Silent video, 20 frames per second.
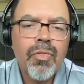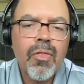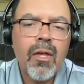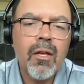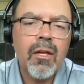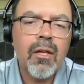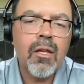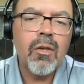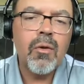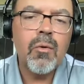
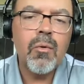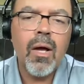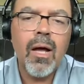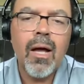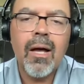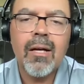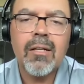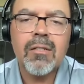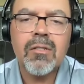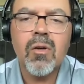thank you
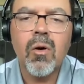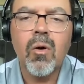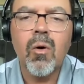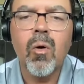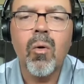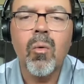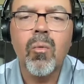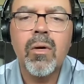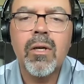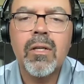as
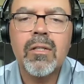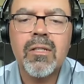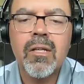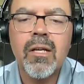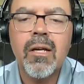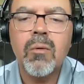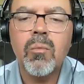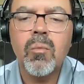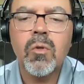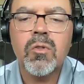always,
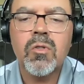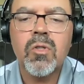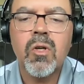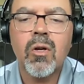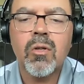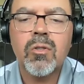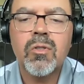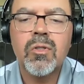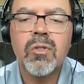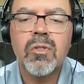and we'll
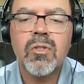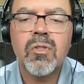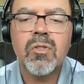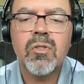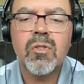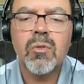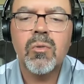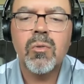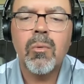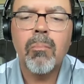talk to you
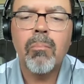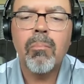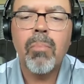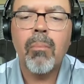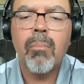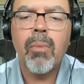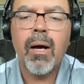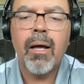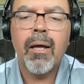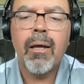soon.
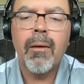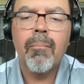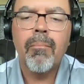Bye-bye.